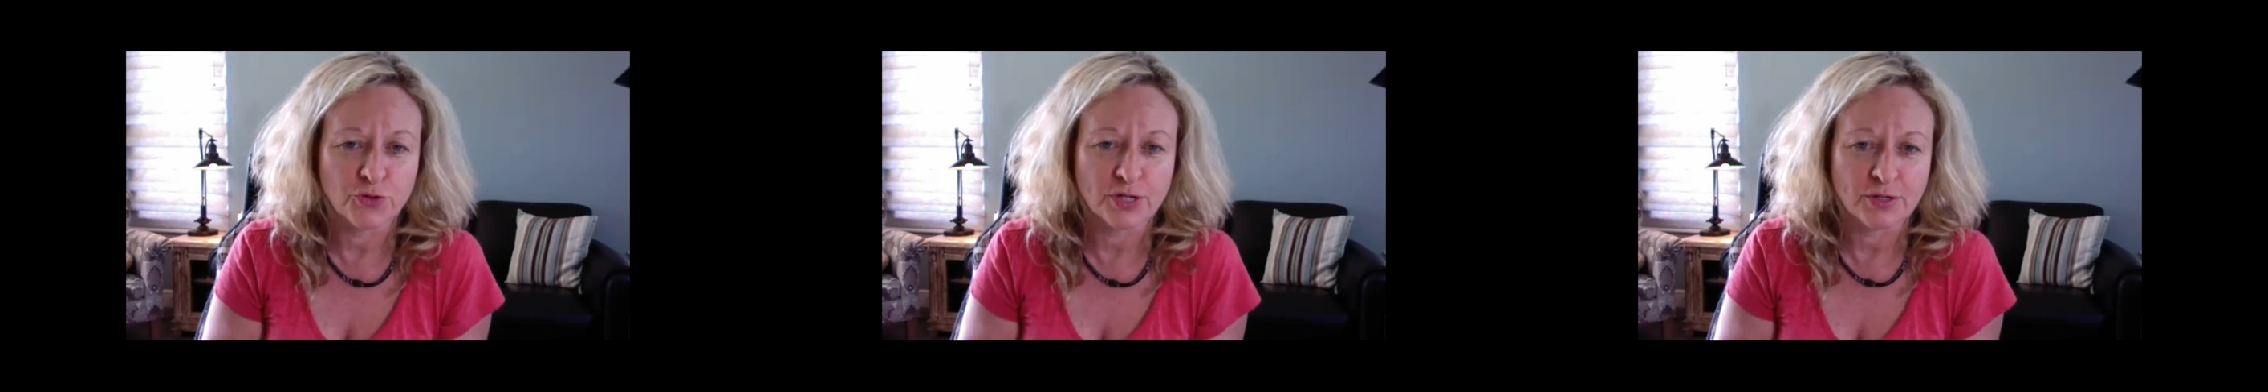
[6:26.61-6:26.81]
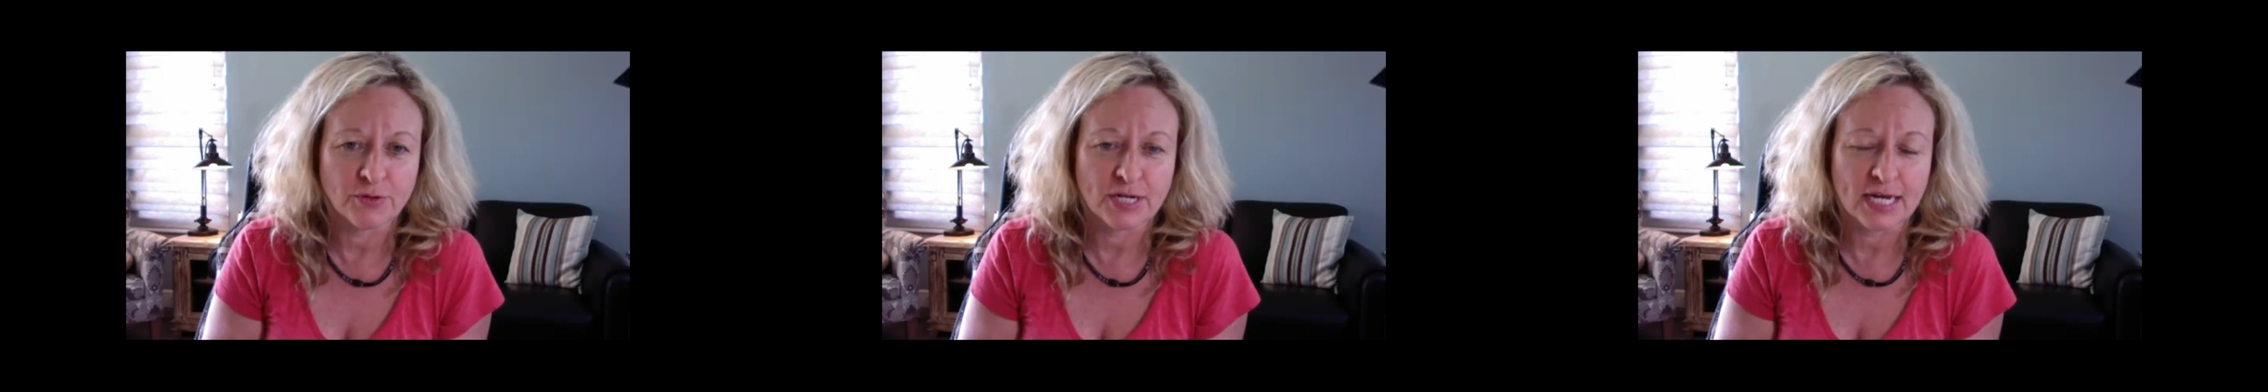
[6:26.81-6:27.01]

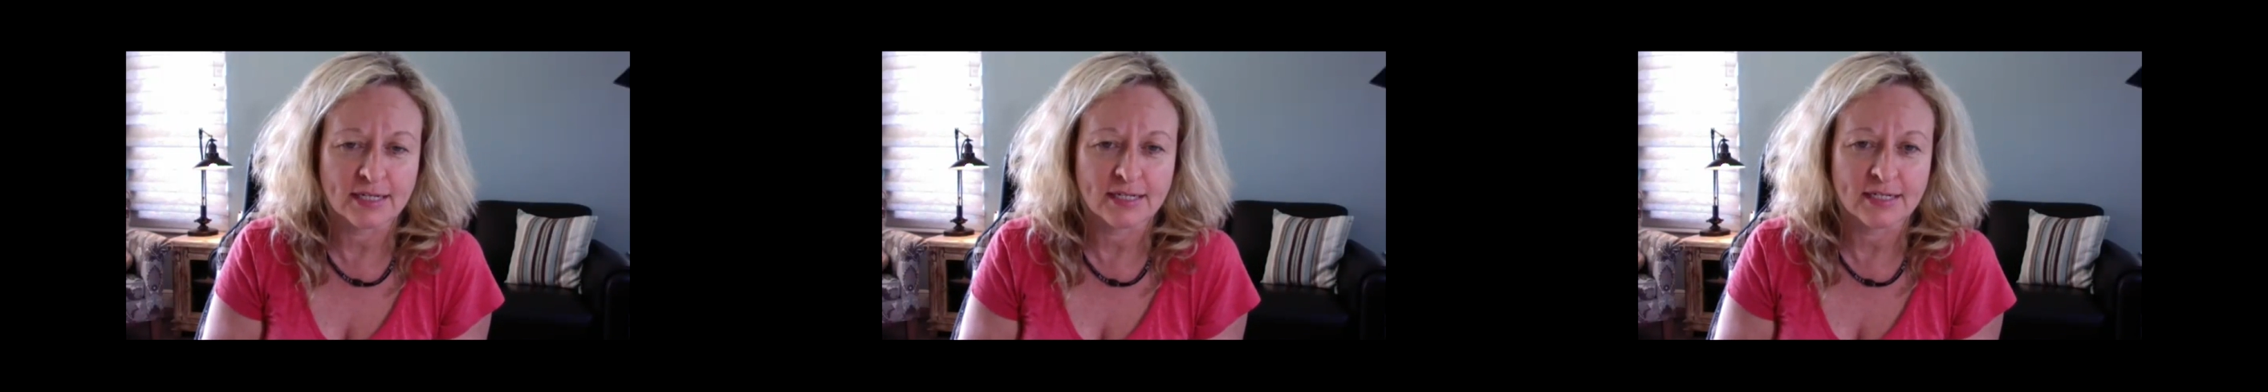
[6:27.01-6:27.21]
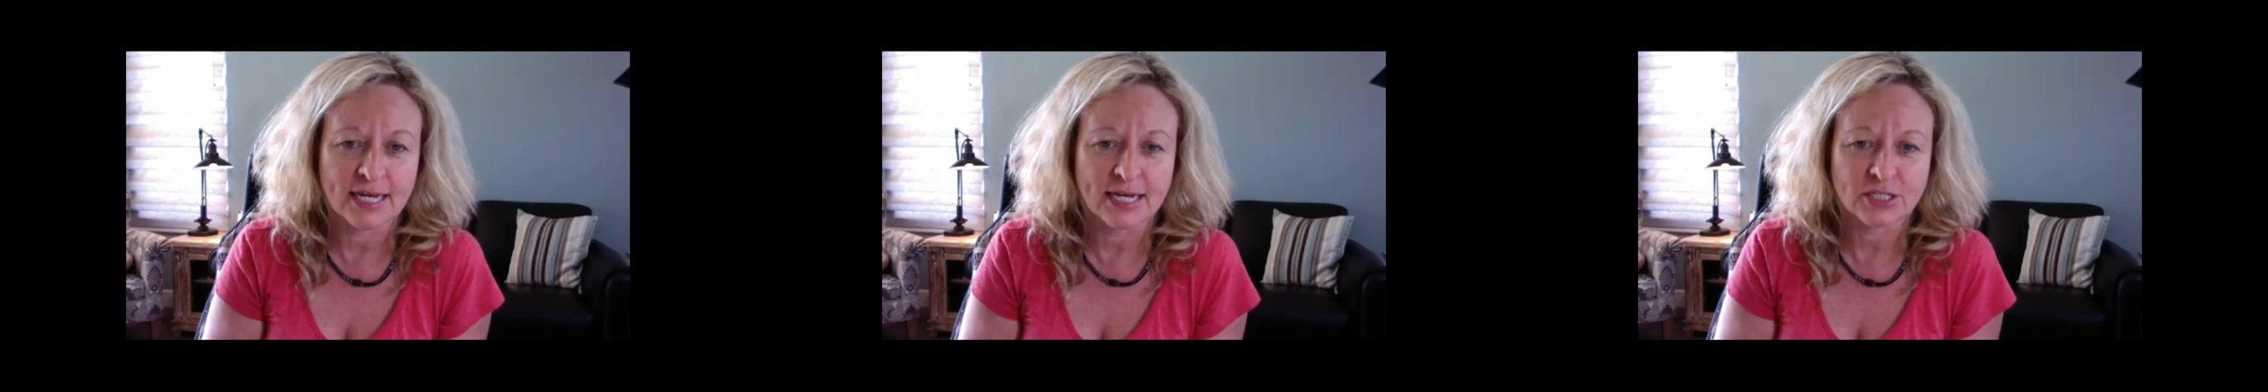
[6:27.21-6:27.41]
internet
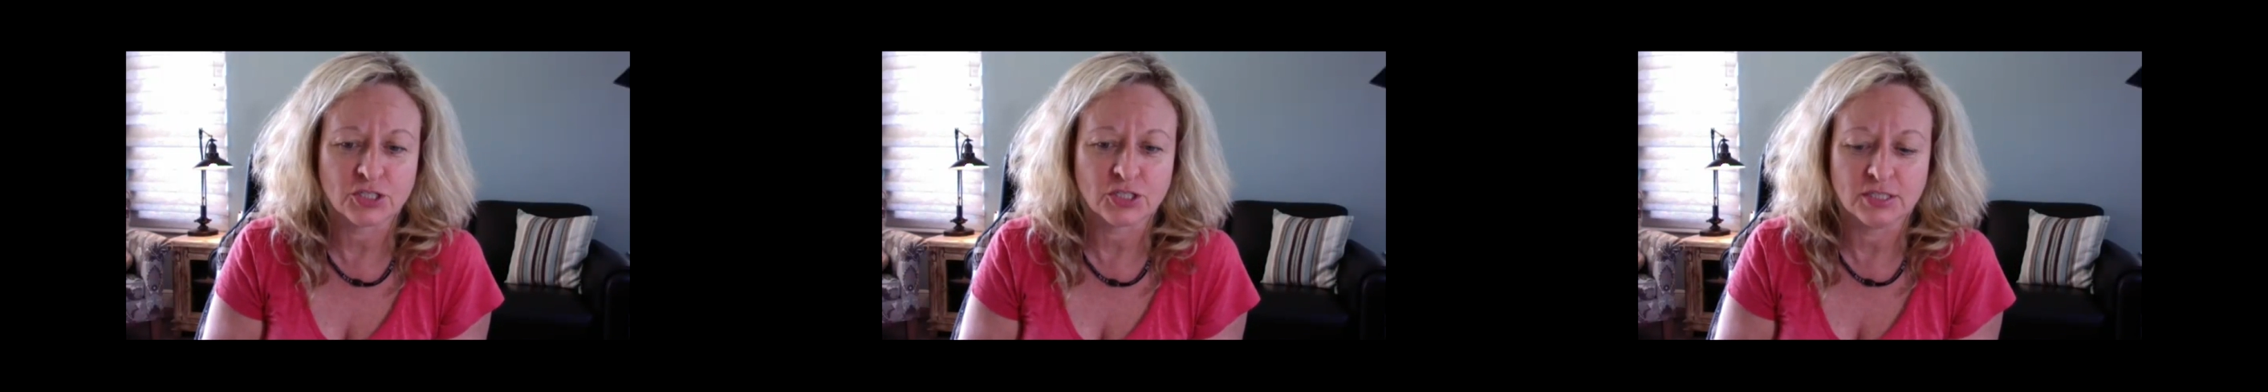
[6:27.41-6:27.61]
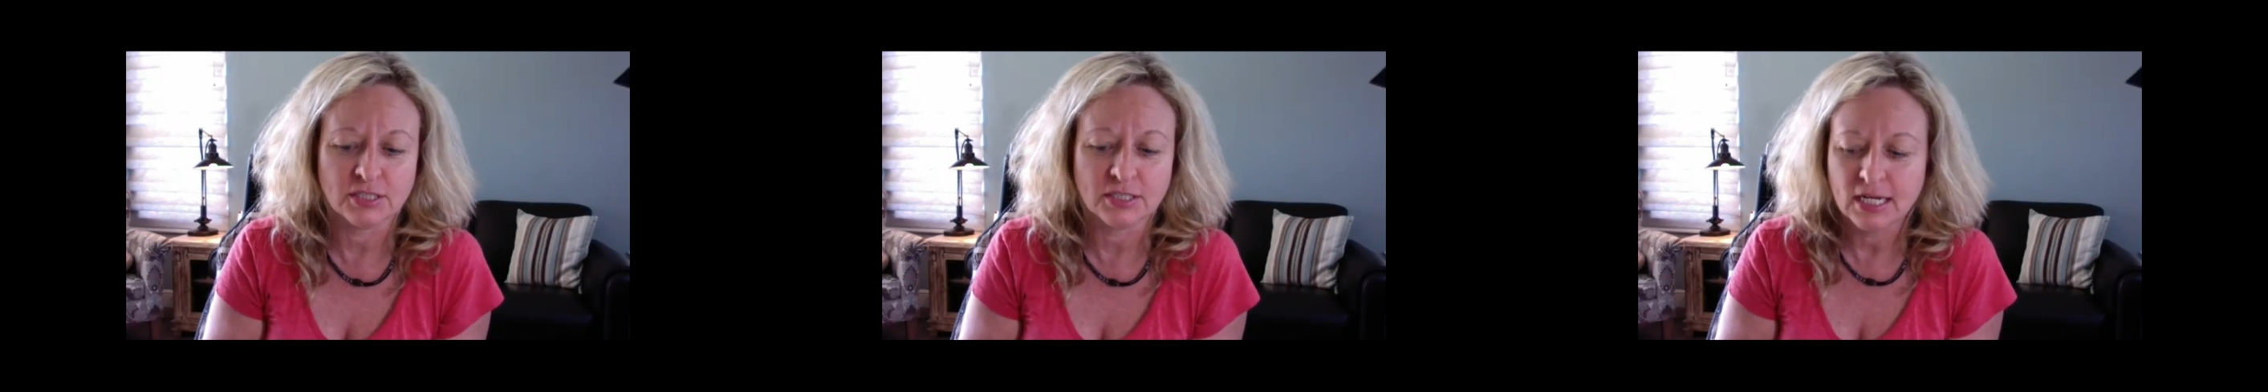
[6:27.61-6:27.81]

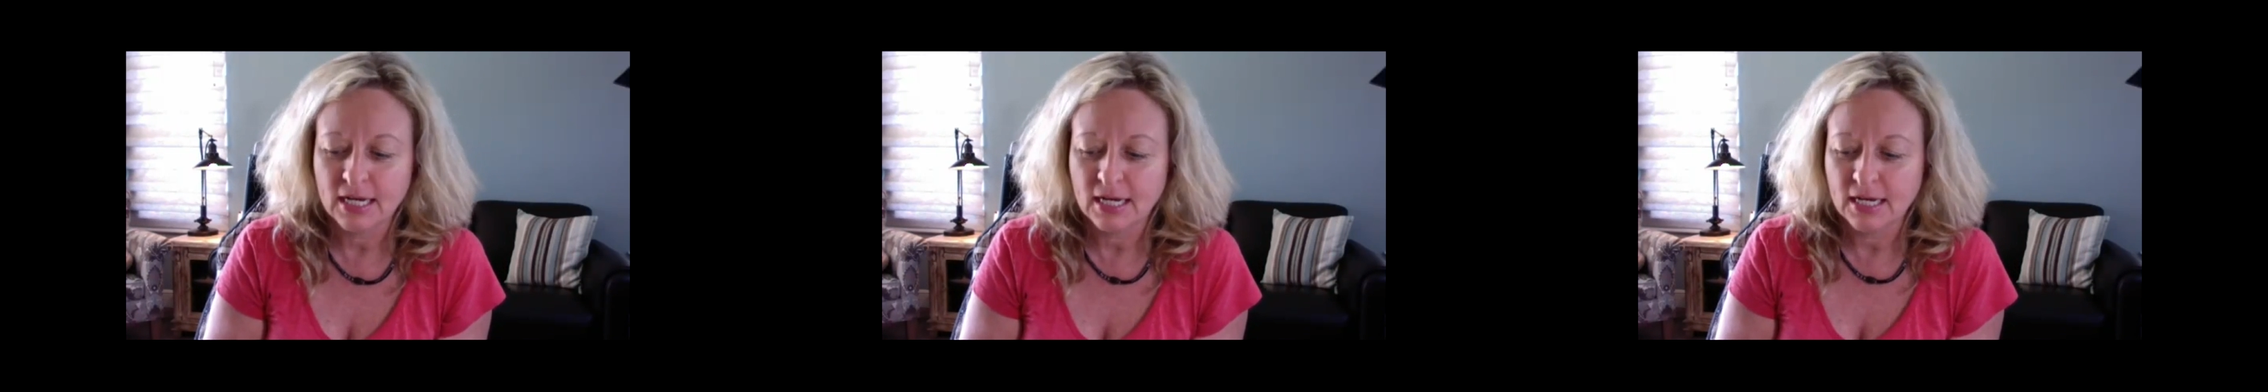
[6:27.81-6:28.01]
connection.